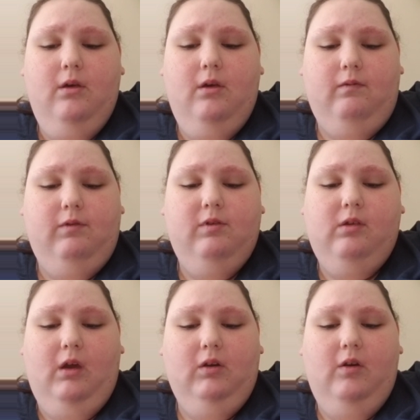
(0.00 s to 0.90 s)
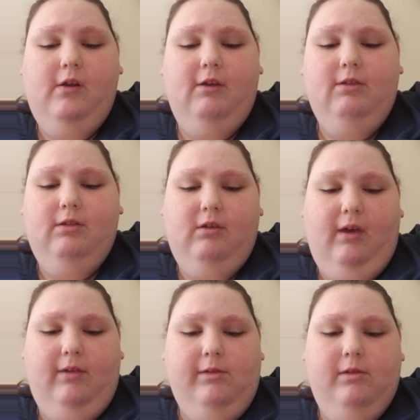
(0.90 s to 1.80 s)
of standardized
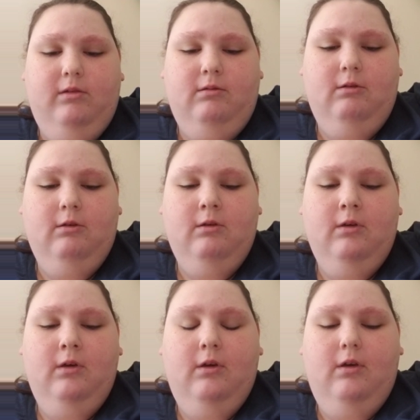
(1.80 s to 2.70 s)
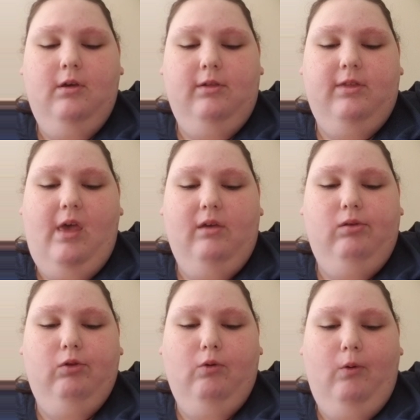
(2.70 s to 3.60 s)
tests is that
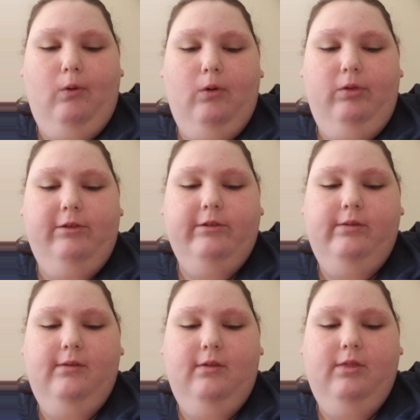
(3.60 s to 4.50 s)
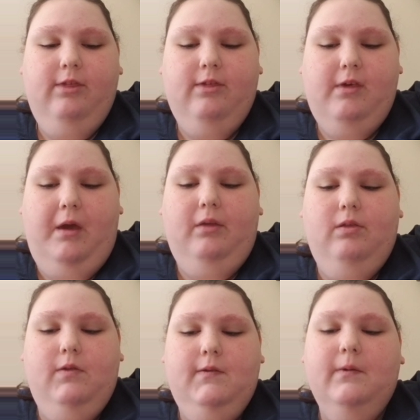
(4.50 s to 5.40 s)
schools and
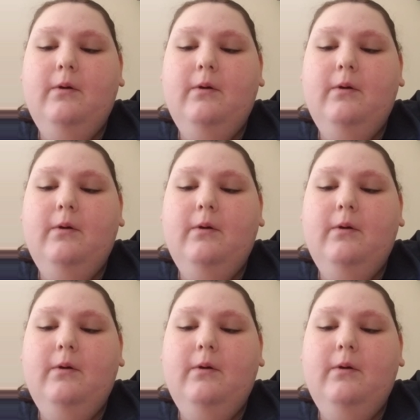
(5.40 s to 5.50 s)
states